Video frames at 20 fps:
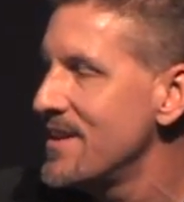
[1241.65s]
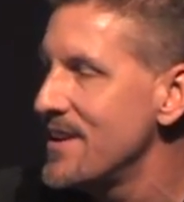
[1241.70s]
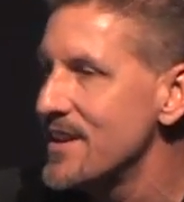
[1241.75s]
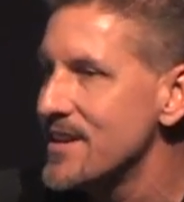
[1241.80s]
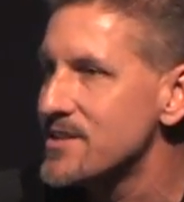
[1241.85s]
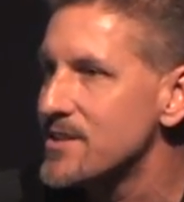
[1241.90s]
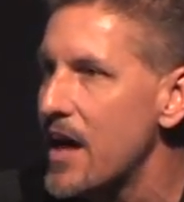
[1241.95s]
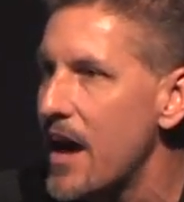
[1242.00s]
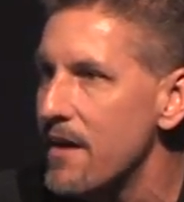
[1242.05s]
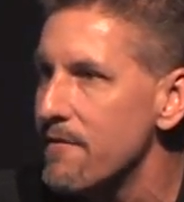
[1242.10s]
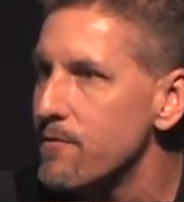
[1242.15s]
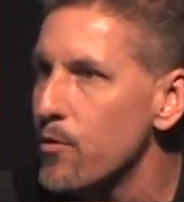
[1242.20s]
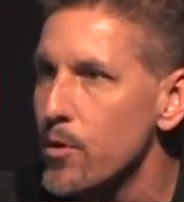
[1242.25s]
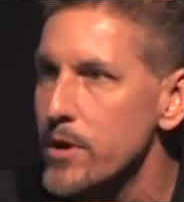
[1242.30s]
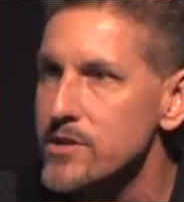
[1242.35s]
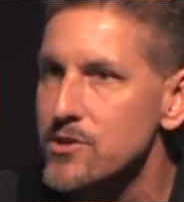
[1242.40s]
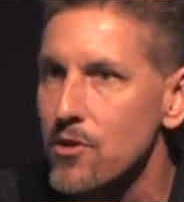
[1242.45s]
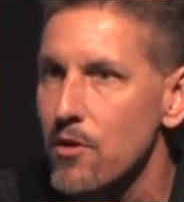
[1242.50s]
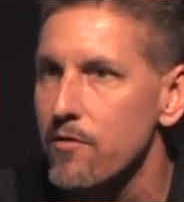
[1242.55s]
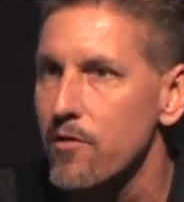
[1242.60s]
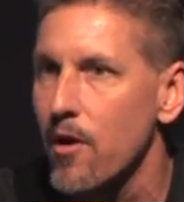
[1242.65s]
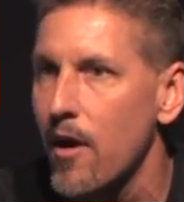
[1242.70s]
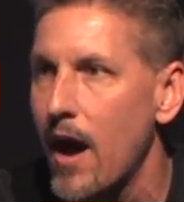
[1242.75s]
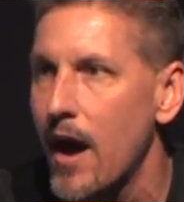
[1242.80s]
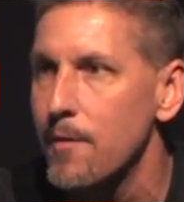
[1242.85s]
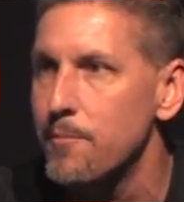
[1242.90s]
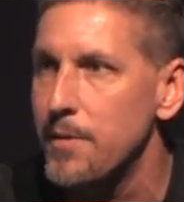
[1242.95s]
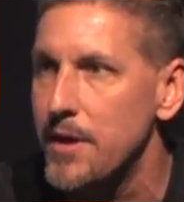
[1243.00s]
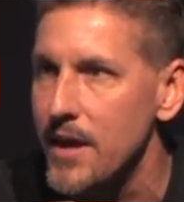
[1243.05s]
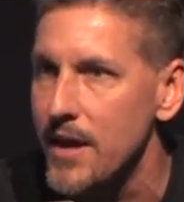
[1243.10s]
Is that voice over
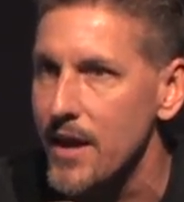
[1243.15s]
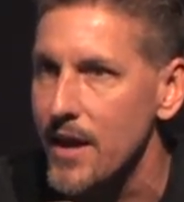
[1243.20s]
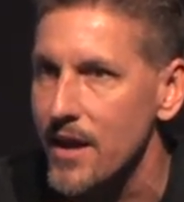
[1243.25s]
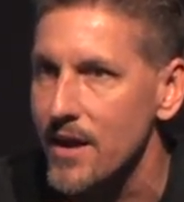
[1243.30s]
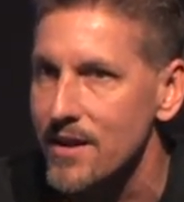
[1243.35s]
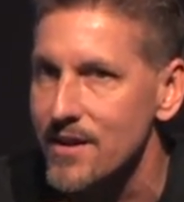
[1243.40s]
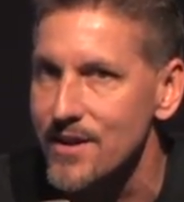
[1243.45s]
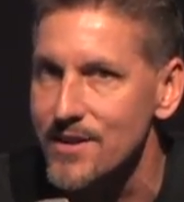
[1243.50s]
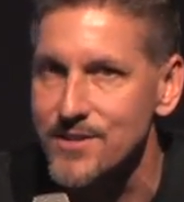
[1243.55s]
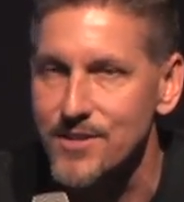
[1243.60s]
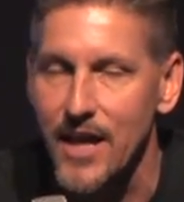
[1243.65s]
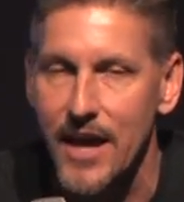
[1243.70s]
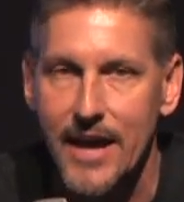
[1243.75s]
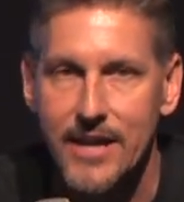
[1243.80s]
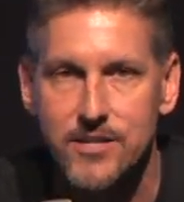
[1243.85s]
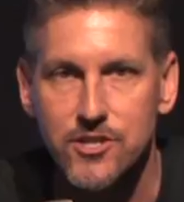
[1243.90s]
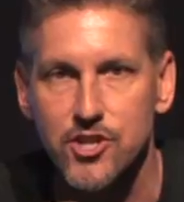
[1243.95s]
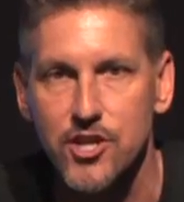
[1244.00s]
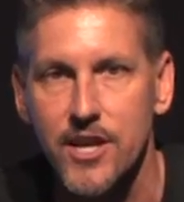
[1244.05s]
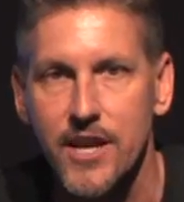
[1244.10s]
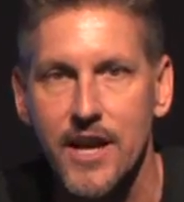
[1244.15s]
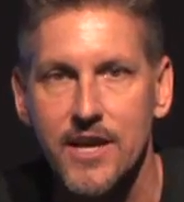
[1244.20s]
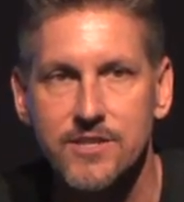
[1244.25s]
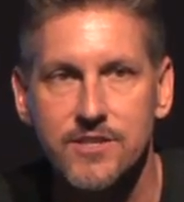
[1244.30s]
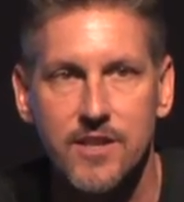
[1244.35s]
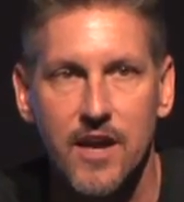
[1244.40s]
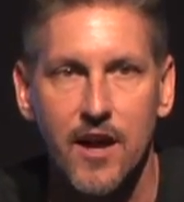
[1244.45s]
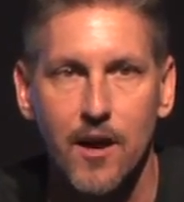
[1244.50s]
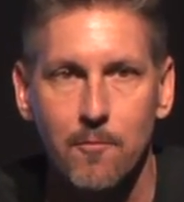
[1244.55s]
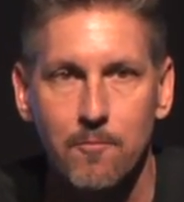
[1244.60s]
IP? Is that
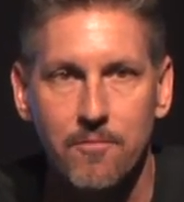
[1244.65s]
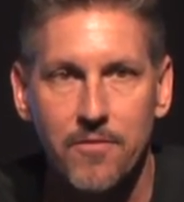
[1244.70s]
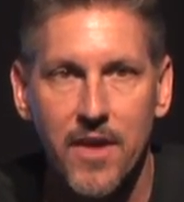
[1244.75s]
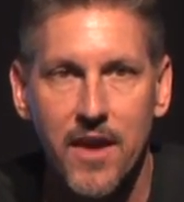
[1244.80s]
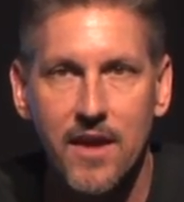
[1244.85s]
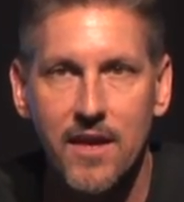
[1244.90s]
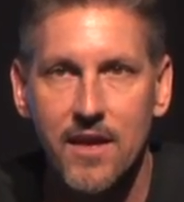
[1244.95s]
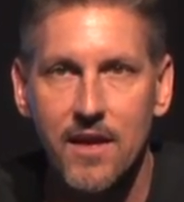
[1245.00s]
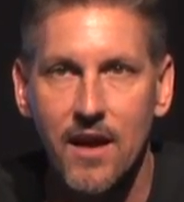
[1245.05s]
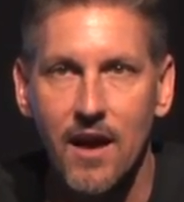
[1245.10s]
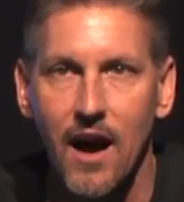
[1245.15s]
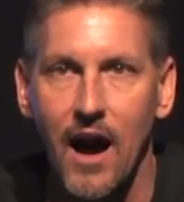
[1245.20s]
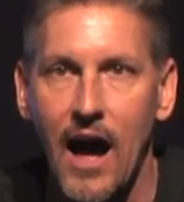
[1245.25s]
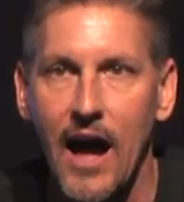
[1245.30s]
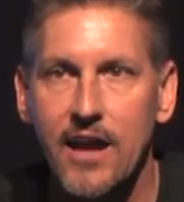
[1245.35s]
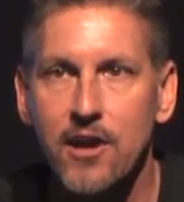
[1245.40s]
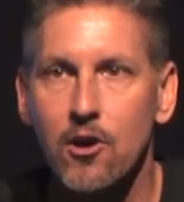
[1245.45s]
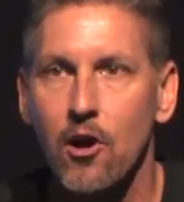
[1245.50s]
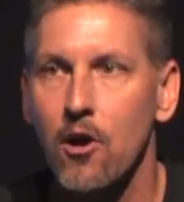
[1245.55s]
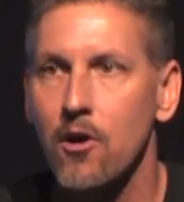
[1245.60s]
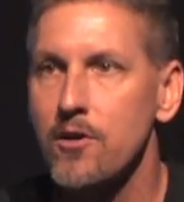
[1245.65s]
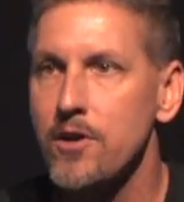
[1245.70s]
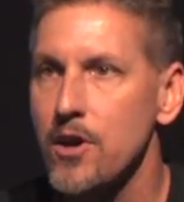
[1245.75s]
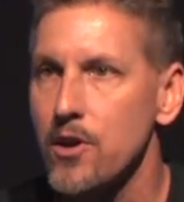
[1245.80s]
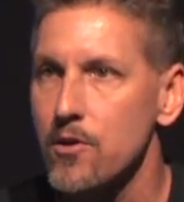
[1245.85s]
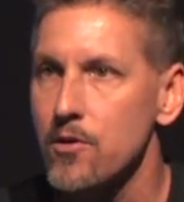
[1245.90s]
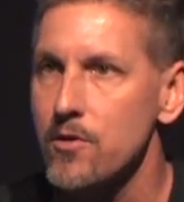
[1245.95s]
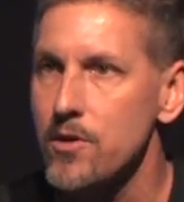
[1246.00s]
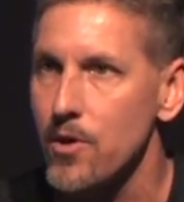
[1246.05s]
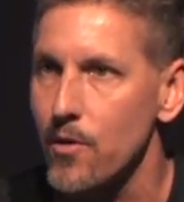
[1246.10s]
GSM? I call
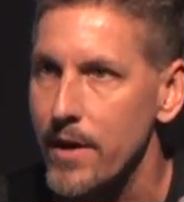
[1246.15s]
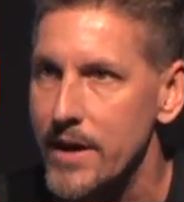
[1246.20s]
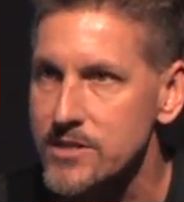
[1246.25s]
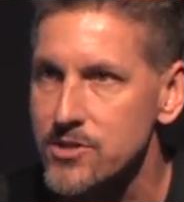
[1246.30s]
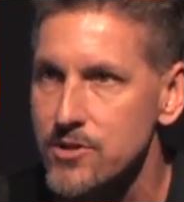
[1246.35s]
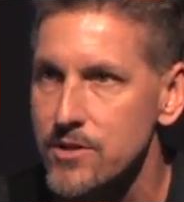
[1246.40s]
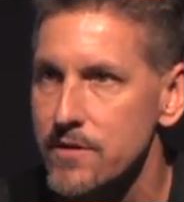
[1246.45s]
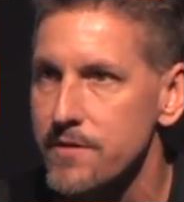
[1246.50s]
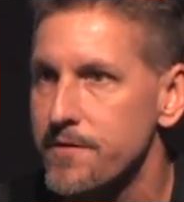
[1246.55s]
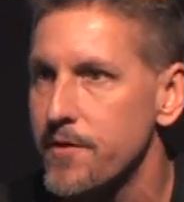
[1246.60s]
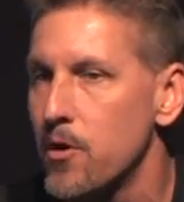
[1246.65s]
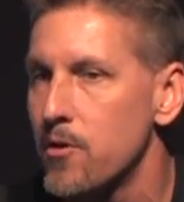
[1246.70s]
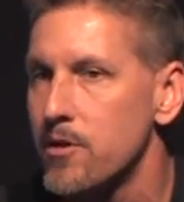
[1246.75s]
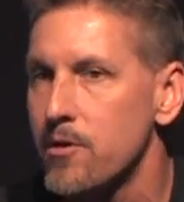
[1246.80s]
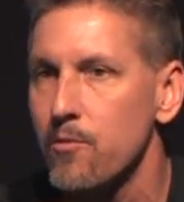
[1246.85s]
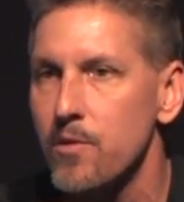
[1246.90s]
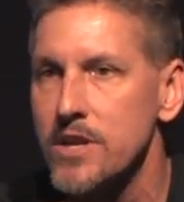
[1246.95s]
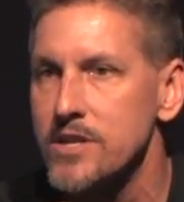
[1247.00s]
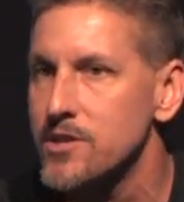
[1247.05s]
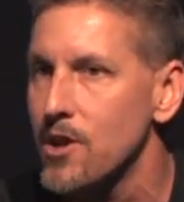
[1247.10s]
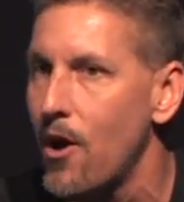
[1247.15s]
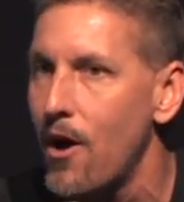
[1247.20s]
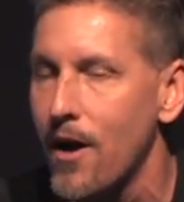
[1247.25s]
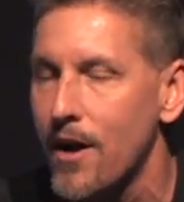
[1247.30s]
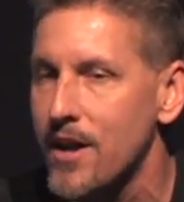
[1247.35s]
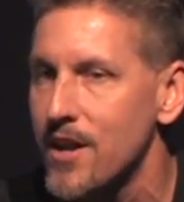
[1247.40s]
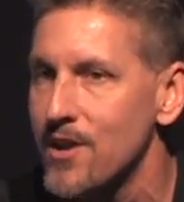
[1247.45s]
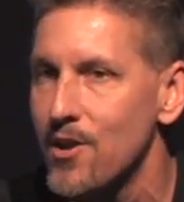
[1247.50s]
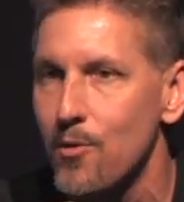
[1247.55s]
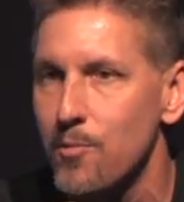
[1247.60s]
you, you answer the phone, and we
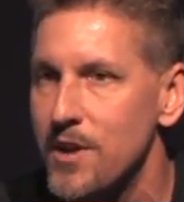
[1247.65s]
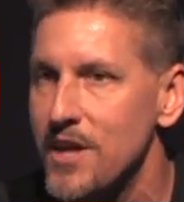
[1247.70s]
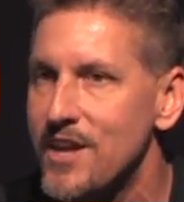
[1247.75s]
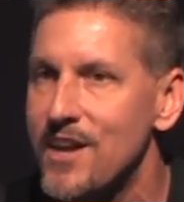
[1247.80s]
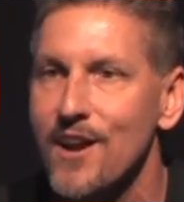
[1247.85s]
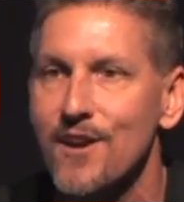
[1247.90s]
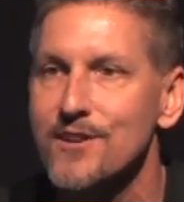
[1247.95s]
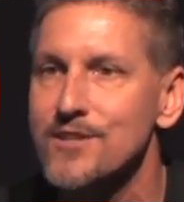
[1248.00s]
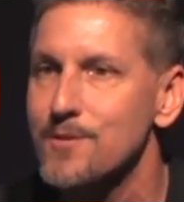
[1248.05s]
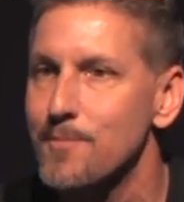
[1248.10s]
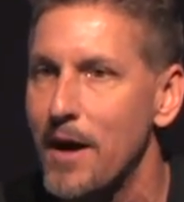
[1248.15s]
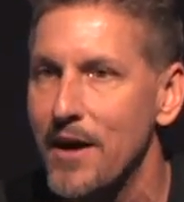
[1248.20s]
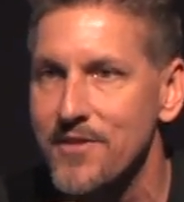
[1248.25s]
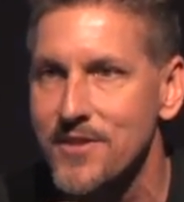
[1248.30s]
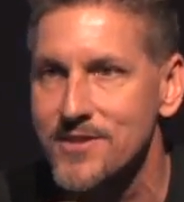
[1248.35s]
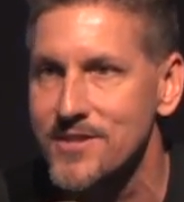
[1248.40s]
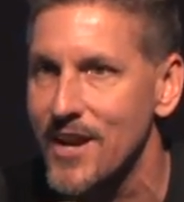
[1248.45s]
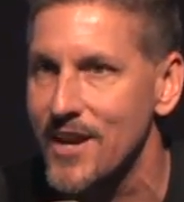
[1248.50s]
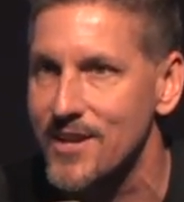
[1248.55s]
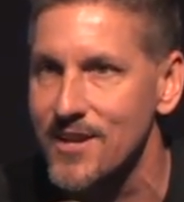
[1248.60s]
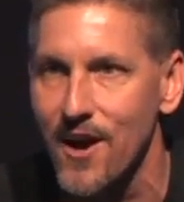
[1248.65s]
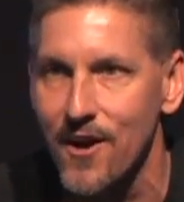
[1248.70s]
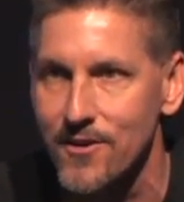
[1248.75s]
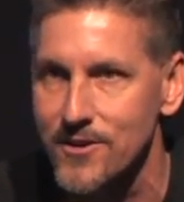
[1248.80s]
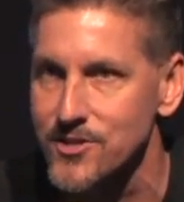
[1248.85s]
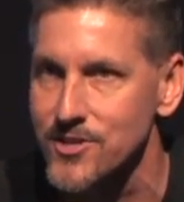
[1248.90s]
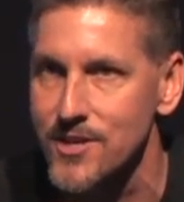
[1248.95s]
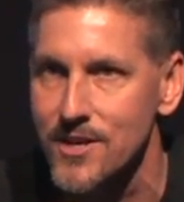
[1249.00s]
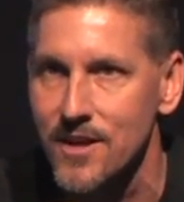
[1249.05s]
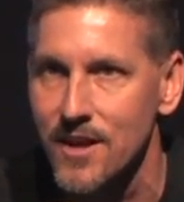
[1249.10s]
talk, and nobody cares about the
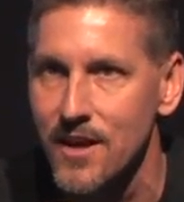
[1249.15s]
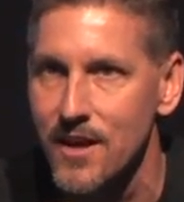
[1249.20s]
technology.